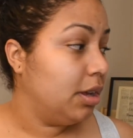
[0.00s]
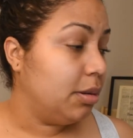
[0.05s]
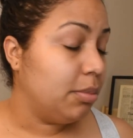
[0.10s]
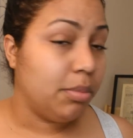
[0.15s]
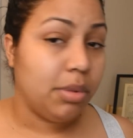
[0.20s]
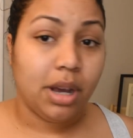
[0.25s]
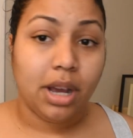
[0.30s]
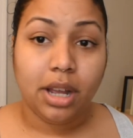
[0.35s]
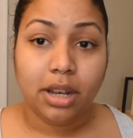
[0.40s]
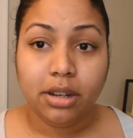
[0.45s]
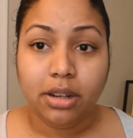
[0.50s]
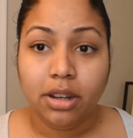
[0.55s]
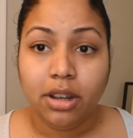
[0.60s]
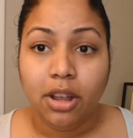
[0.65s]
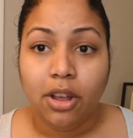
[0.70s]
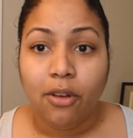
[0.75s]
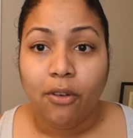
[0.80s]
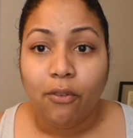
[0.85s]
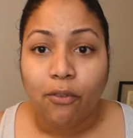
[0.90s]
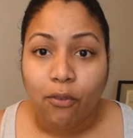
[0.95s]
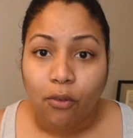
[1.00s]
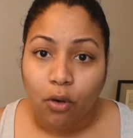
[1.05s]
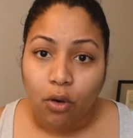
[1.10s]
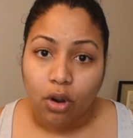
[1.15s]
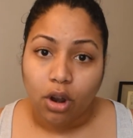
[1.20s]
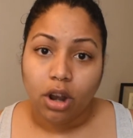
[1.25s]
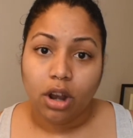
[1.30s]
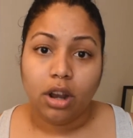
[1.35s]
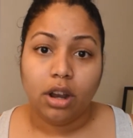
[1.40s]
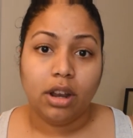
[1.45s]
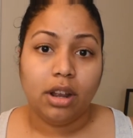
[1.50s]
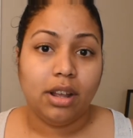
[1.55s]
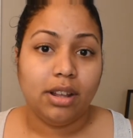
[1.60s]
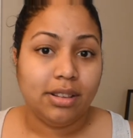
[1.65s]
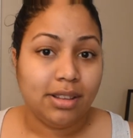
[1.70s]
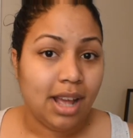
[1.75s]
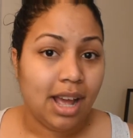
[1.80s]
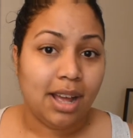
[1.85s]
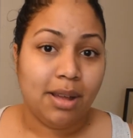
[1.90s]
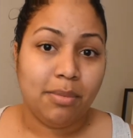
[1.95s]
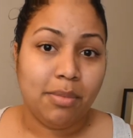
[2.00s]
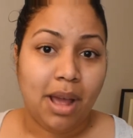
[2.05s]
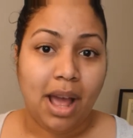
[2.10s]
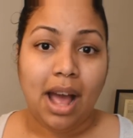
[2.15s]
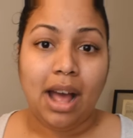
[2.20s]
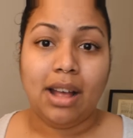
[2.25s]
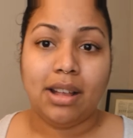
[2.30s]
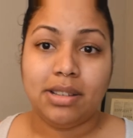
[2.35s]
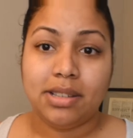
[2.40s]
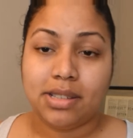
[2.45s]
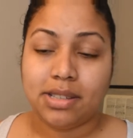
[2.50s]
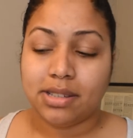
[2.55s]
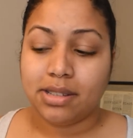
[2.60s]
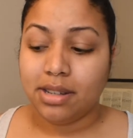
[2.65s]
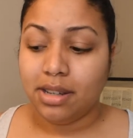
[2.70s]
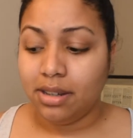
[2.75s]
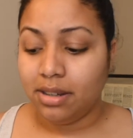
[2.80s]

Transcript: but for that mask,